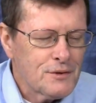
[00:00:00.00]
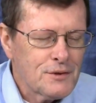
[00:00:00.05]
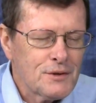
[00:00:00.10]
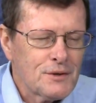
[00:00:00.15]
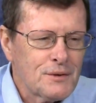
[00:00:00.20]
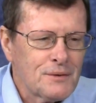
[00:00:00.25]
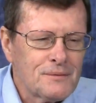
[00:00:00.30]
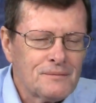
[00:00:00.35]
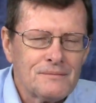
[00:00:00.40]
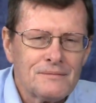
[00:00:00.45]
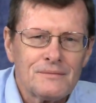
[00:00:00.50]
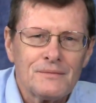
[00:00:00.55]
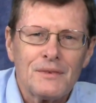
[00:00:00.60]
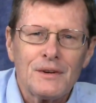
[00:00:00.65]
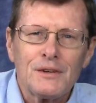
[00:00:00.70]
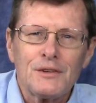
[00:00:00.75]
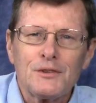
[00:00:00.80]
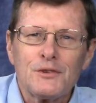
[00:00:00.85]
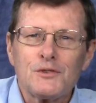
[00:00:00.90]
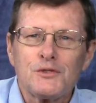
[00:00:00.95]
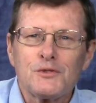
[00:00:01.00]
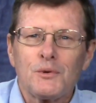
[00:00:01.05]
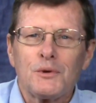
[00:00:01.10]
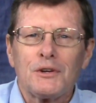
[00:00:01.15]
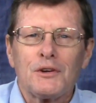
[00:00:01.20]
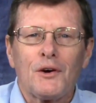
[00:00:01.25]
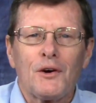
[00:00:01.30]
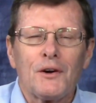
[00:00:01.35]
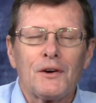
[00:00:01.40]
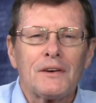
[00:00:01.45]
for you, well, you
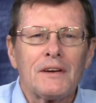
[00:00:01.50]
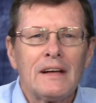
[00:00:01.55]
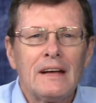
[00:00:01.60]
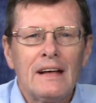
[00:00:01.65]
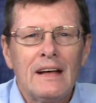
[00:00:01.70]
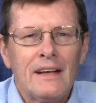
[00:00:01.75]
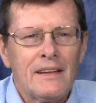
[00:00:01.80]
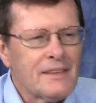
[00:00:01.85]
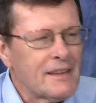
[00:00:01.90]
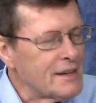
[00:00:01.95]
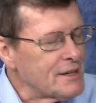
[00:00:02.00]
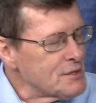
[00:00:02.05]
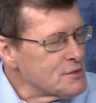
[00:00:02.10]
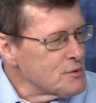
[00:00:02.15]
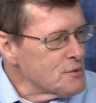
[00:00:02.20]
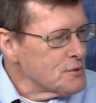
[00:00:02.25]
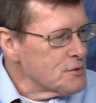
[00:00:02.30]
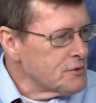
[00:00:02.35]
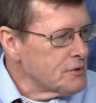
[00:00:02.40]
sweetheart. Thanks, Ruth.